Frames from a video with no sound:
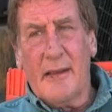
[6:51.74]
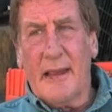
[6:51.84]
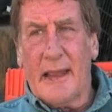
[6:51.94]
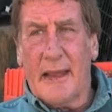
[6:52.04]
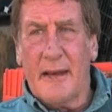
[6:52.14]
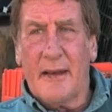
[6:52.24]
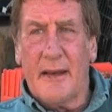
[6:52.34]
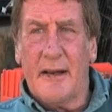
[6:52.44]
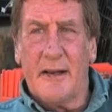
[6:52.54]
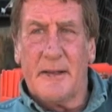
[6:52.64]
and
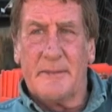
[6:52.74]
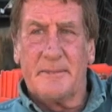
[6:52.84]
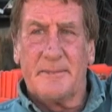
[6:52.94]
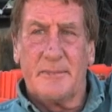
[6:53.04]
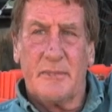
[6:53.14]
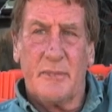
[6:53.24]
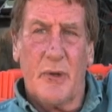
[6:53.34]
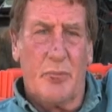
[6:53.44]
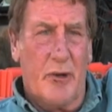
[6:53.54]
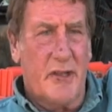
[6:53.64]

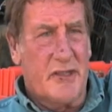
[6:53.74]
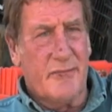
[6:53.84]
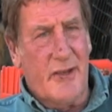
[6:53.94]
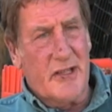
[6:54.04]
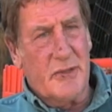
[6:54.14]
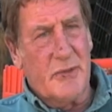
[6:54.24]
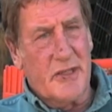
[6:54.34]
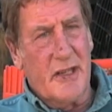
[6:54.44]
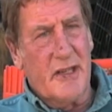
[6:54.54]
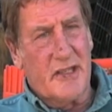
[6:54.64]
we brought some
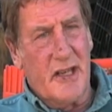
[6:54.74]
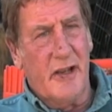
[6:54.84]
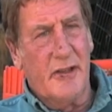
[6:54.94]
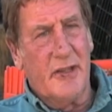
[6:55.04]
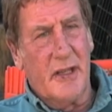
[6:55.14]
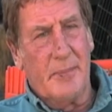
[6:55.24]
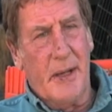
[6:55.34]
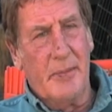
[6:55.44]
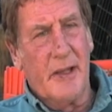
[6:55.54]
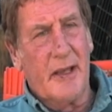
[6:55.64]
vegetables in to sell to the
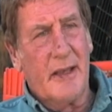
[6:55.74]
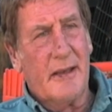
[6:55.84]
public.